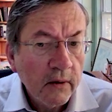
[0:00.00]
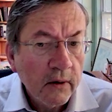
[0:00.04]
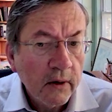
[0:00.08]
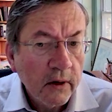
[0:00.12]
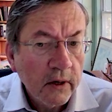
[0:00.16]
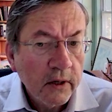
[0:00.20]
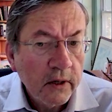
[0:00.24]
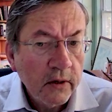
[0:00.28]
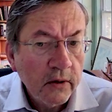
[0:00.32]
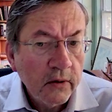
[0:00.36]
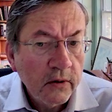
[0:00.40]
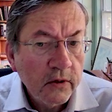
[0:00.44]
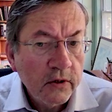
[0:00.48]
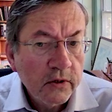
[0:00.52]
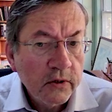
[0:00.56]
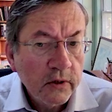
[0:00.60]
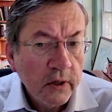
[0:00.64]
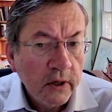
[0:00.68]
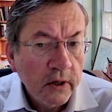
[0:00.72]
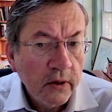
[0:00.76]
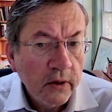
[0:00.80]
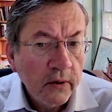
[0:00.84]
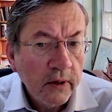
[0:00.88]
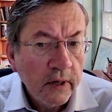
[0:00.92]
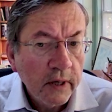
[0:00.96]
there are
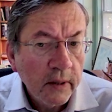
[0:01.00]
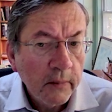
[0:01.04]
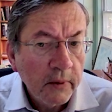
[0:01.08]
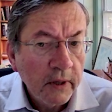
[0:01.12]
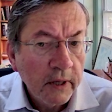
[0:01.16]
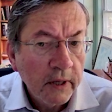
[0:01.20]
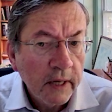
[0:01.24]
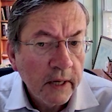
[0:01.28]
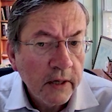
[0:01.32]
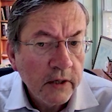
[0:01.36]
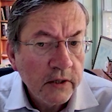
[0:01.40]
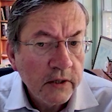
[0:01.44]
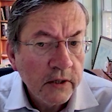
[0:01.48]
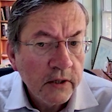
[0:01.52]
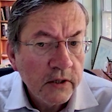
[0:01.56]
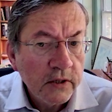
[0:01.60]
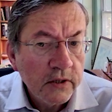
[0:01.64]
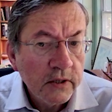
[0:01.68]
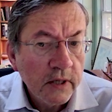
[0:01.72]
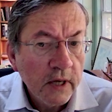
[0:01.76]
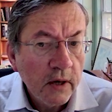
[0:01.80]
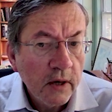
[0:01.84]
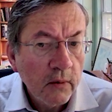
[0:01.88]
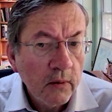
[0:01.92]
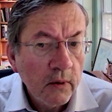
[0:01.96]
huge security implications,